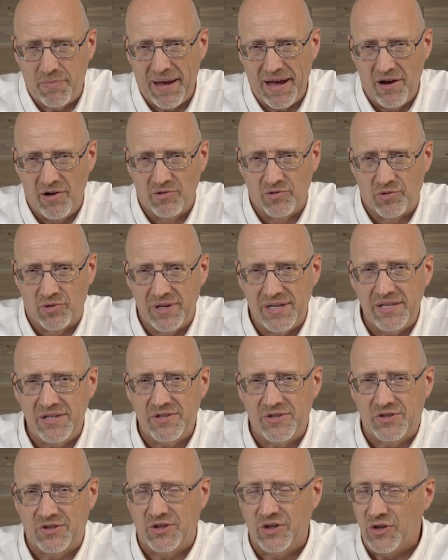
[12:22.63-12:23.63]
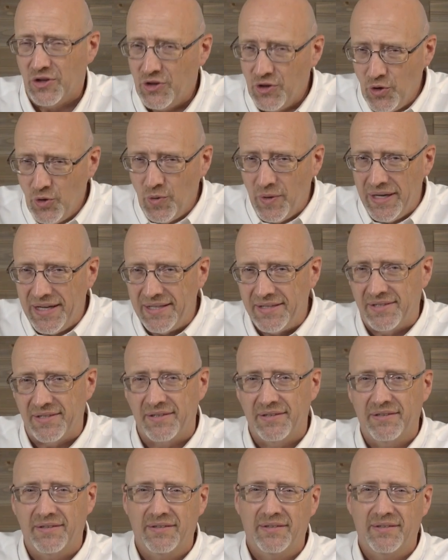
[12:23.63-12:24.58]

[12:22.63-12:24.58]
boundaries to do it,